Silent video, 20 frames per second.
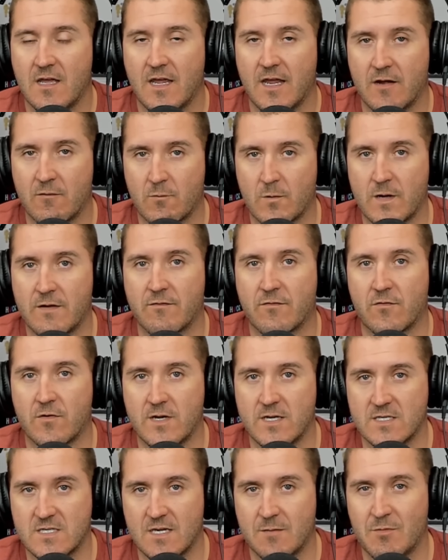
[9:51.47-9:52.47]
and
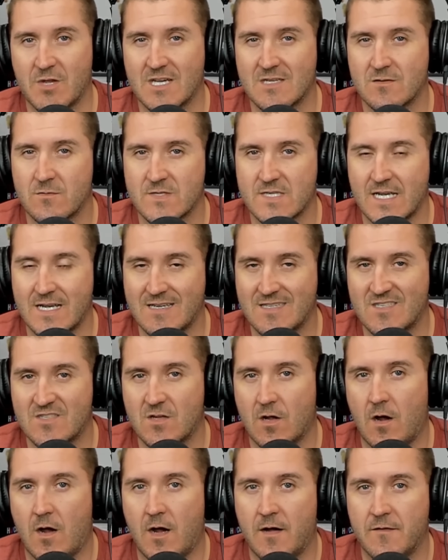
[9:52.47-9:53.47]
refreezing because it was like
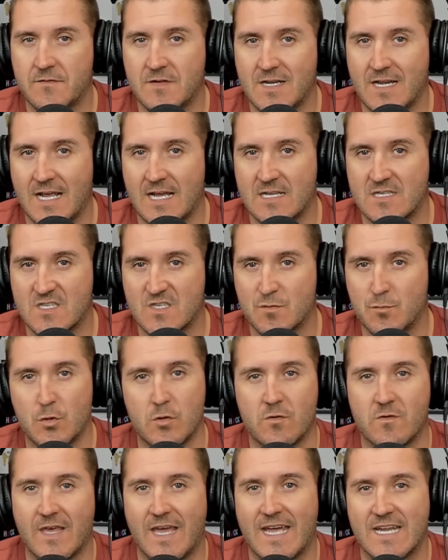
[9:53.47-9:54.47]
soft and had
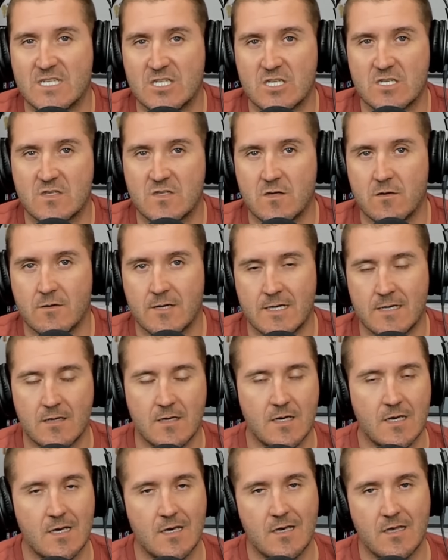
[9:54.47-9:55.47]
smooth edges to it.
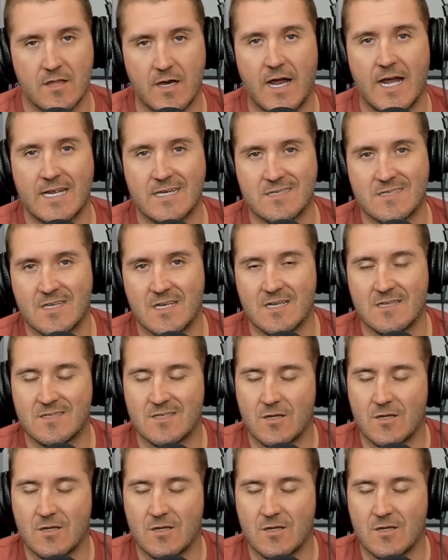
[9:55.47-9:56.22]
The ice did.